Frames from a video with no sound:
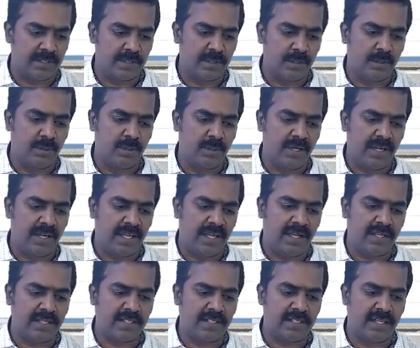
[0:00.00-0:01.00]
Don't
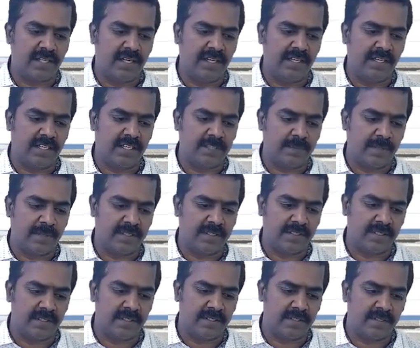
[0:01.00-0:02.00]
take selling
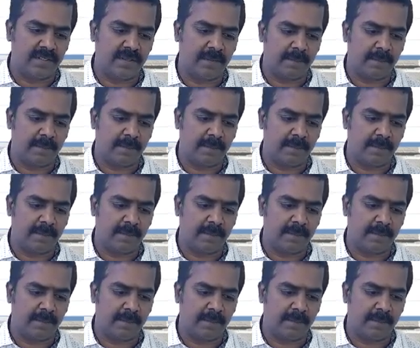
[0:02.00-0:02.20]
expenses.